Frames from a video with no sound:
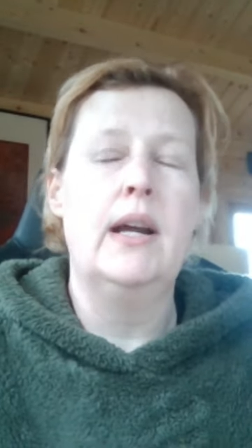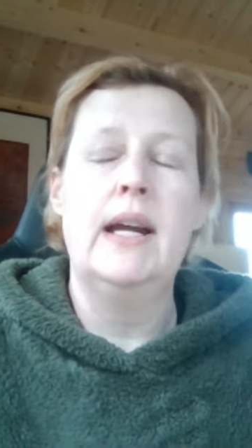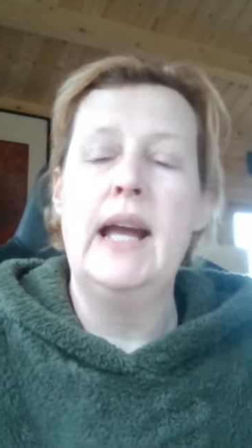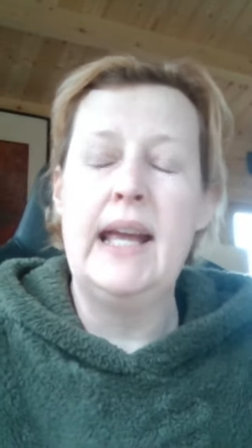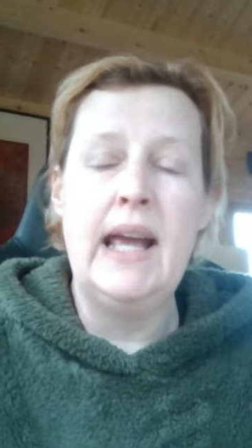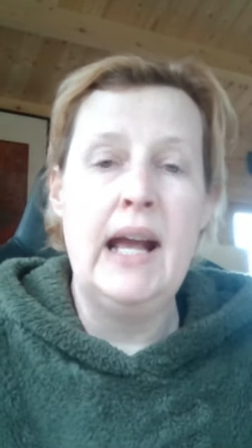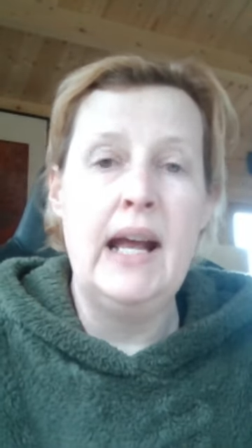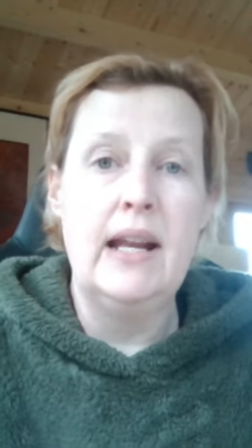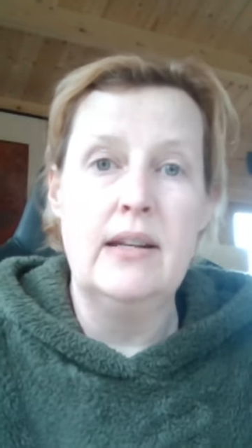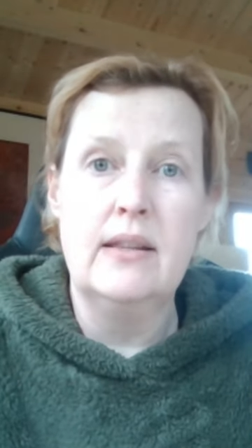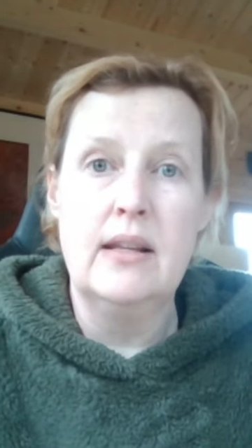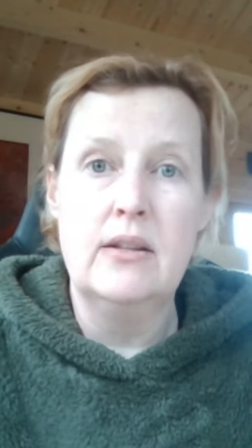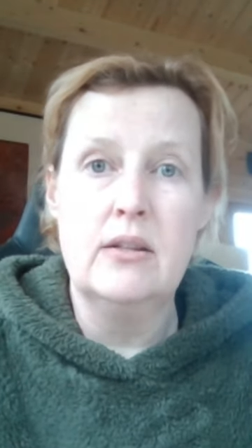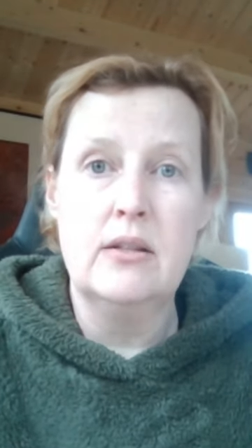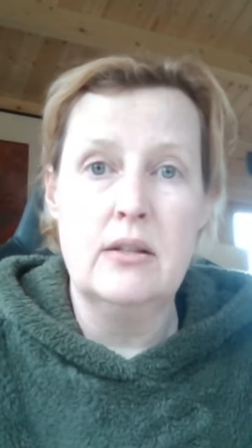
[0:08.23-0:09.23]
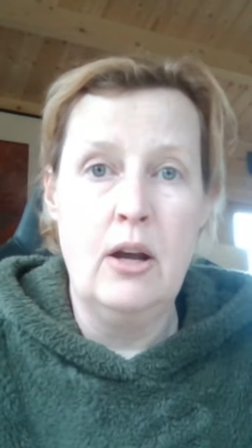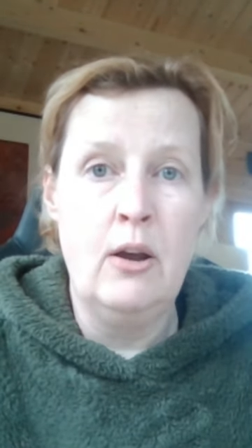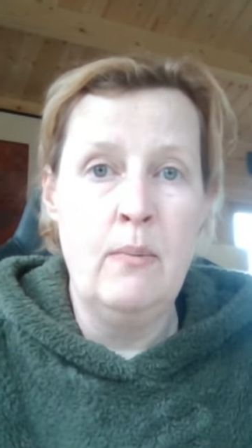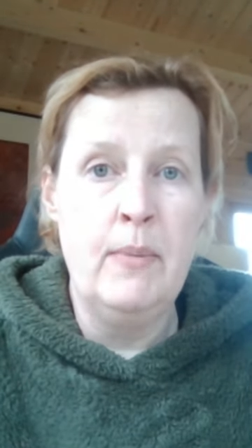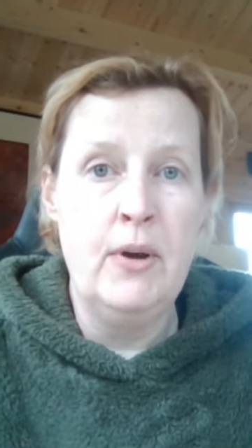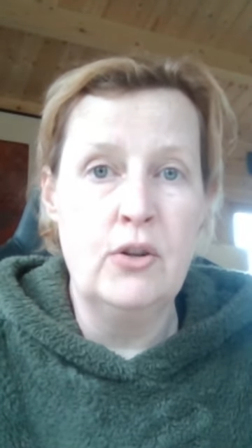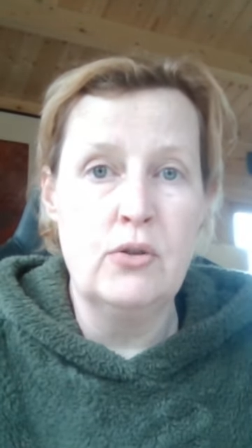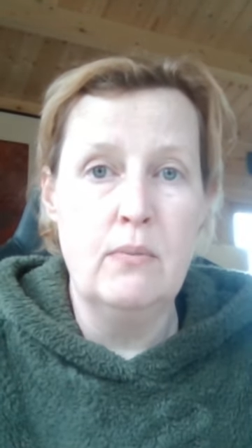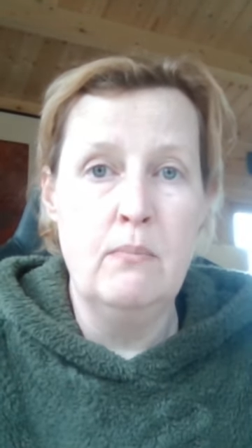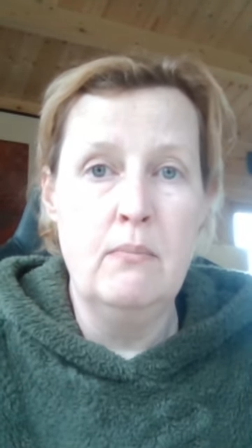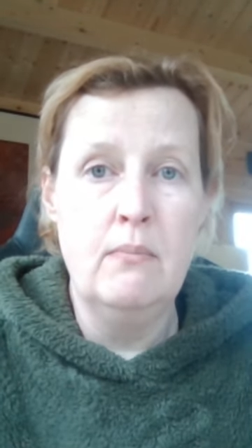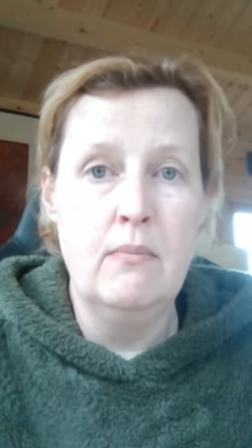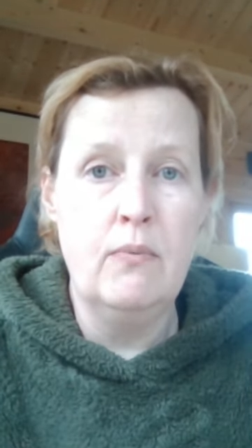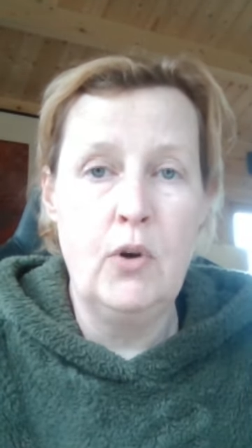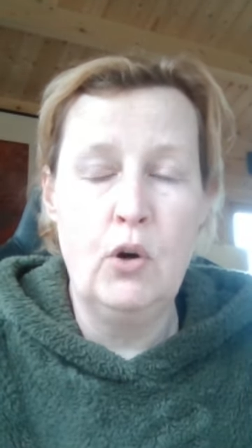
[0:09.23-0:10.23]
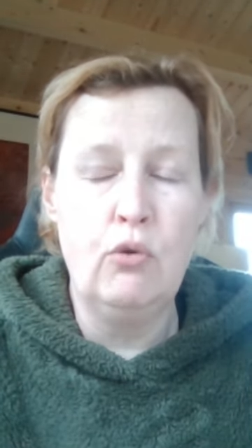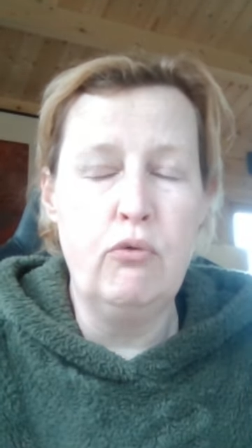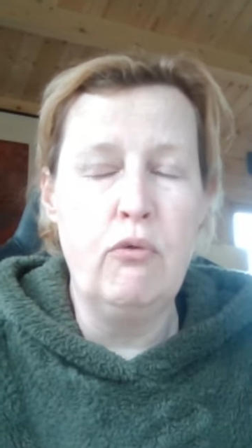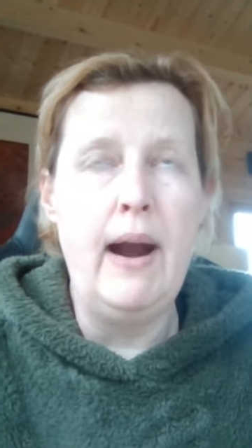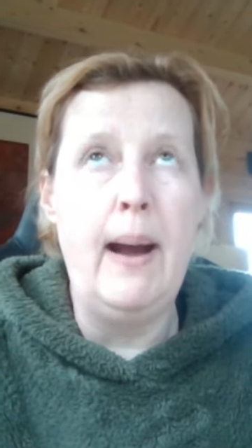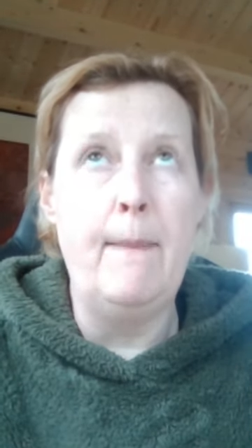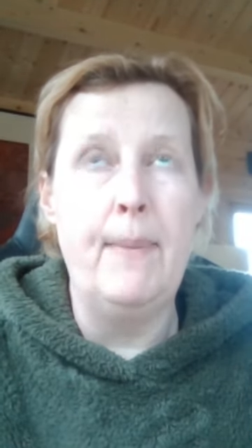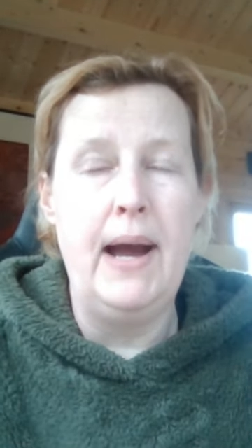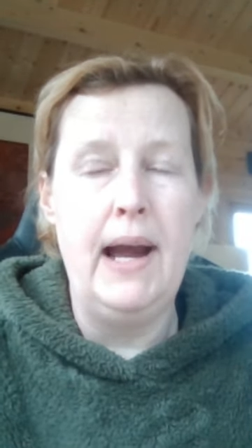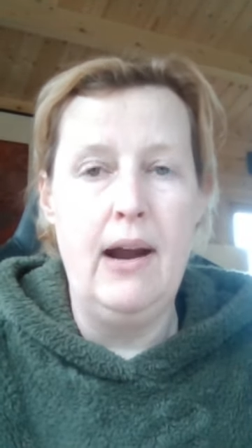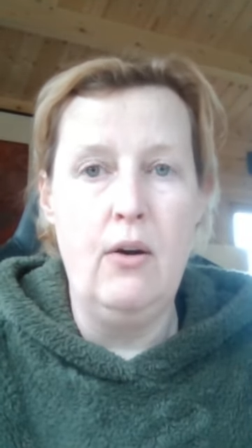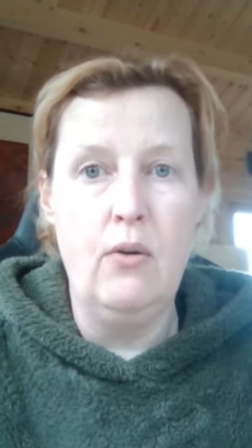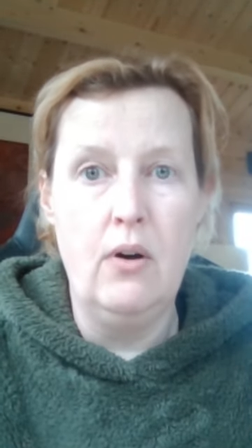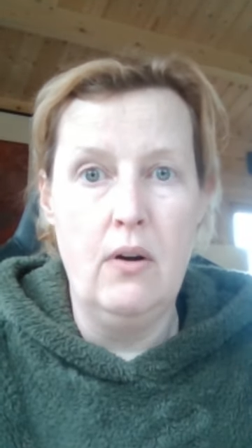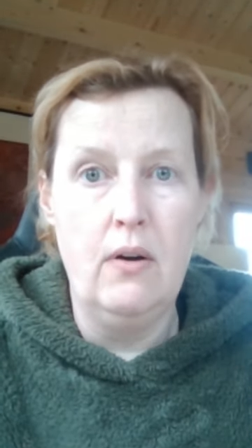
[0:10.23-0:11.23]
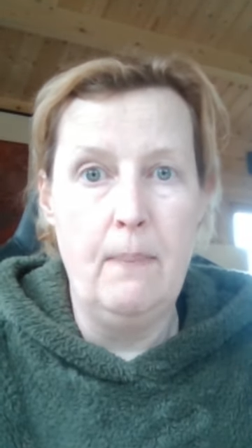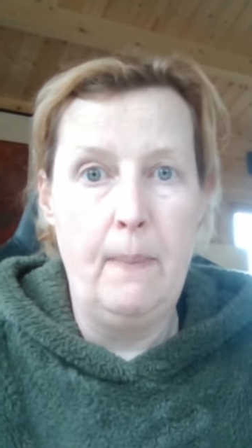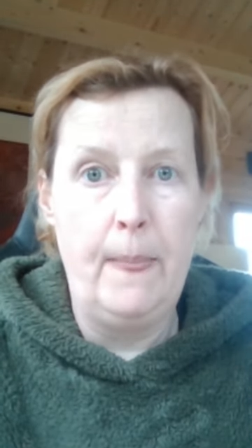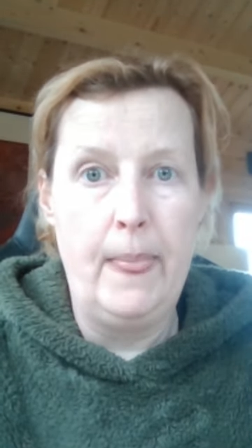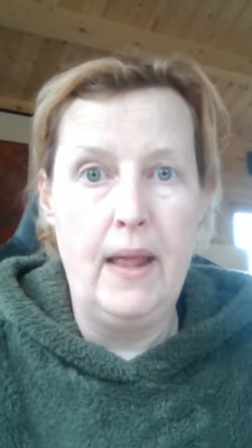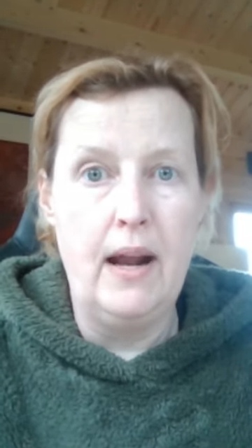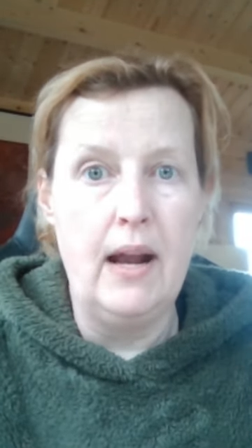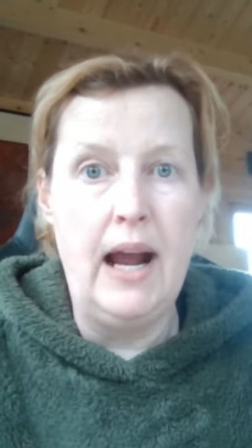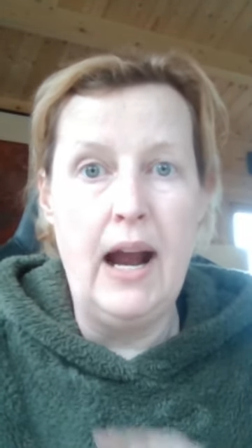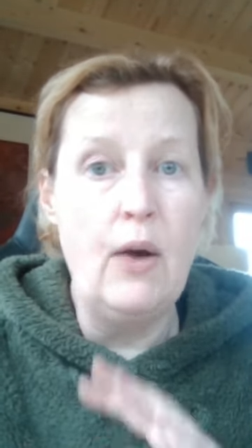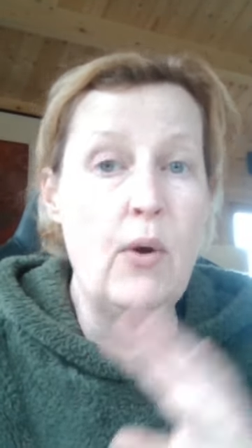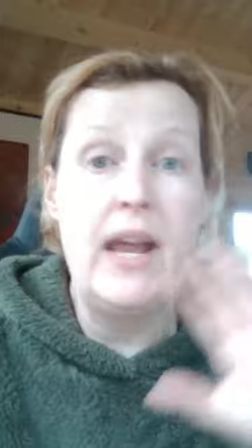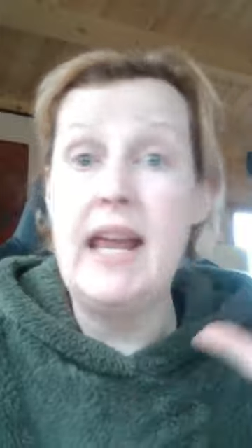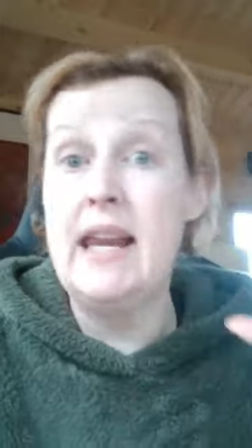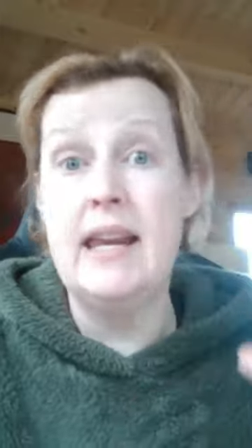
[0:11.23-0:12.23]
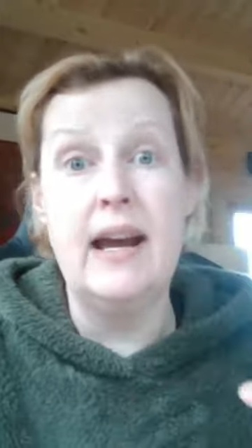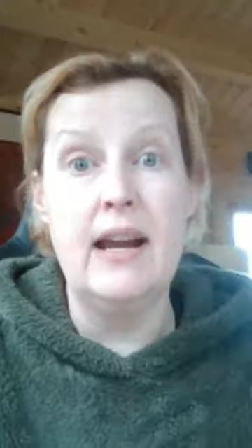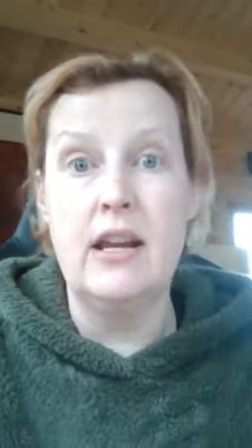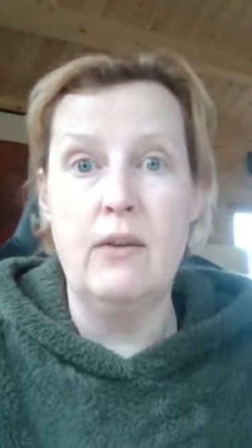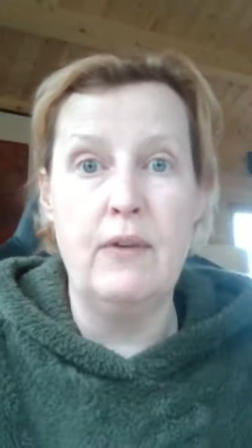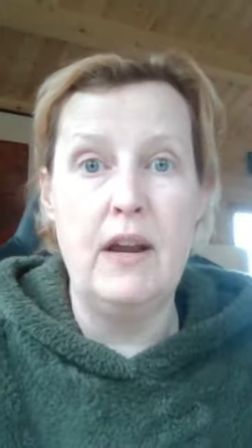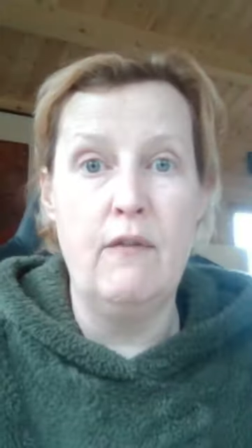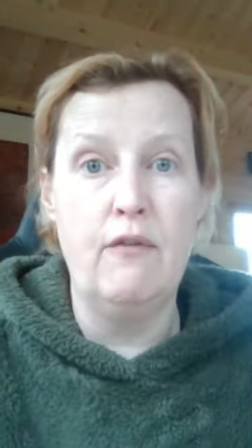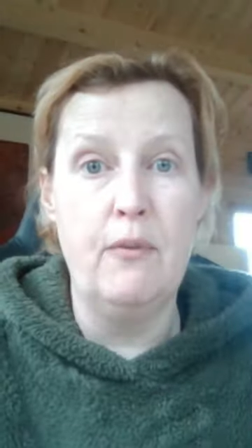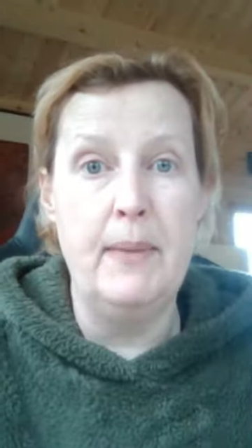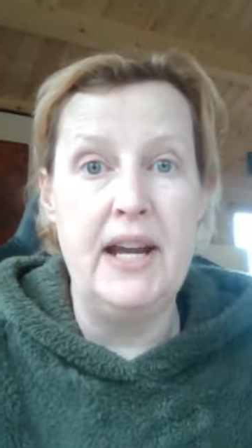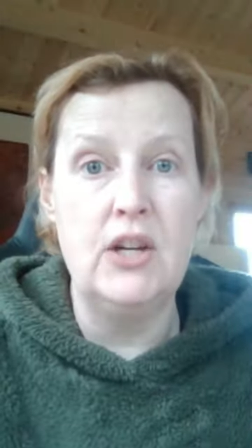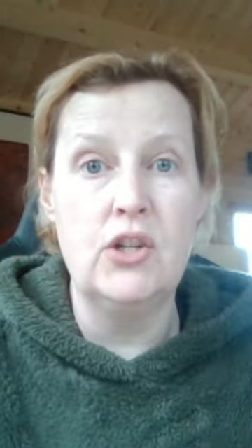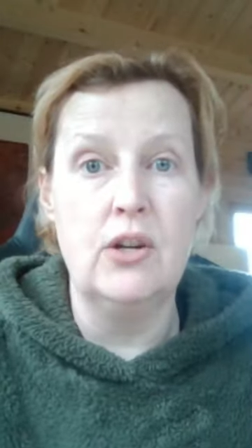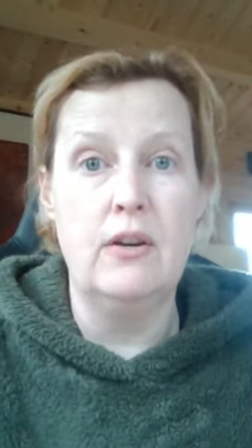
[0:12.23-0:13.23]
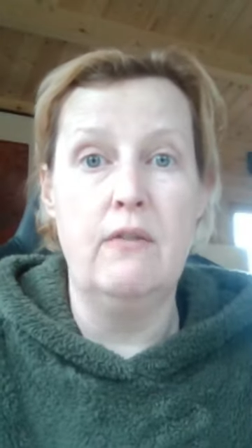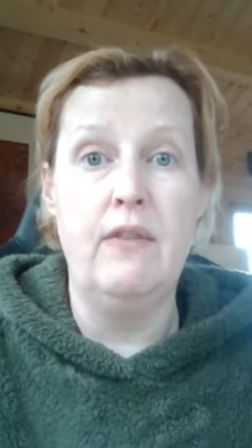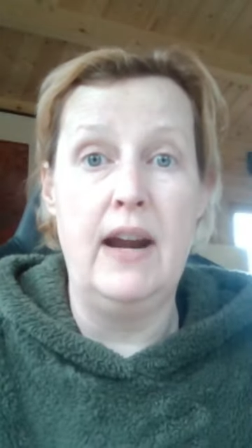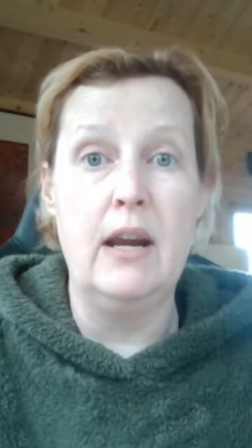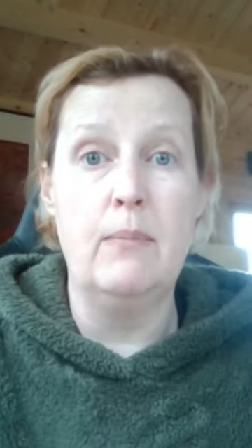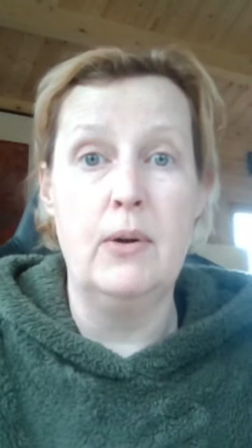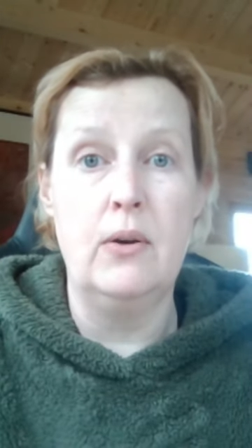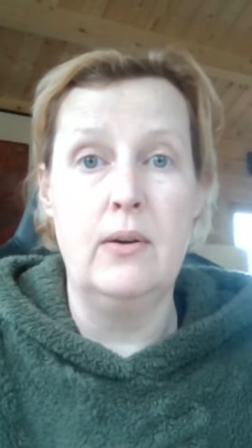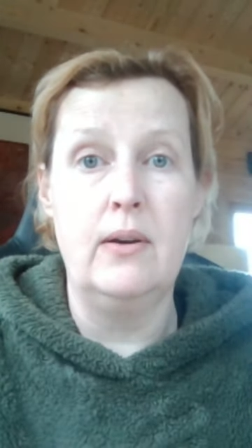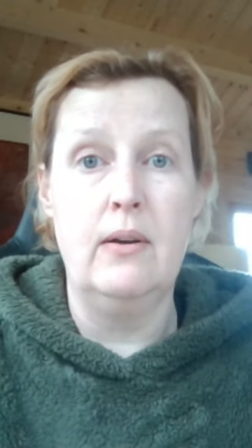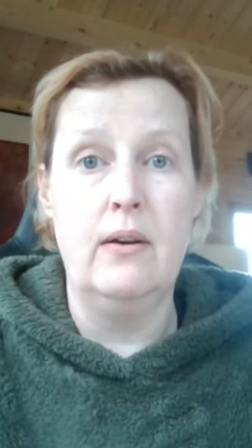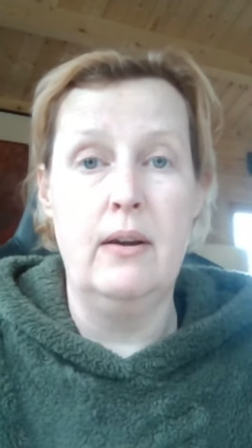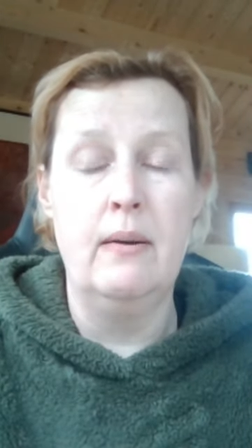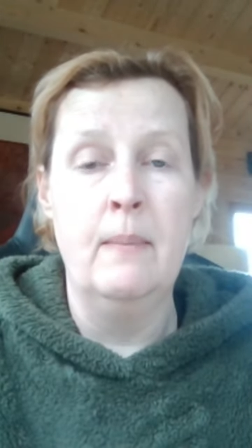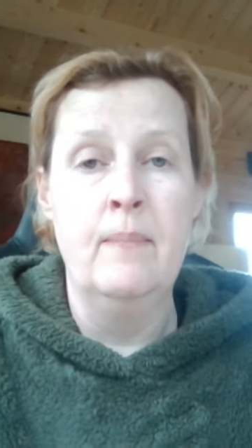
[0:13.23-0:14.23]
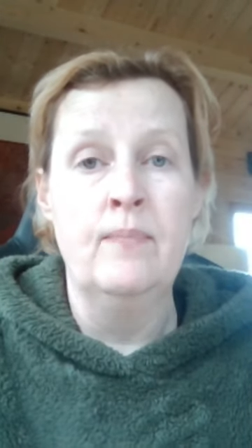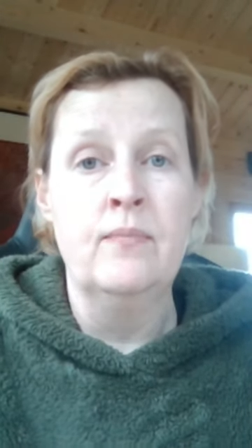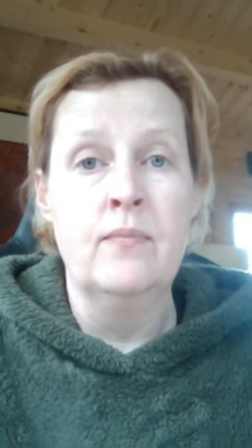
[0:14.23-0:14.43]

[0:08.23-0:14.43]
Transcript: Like again, there's so much crap out, out inaccurate information available online.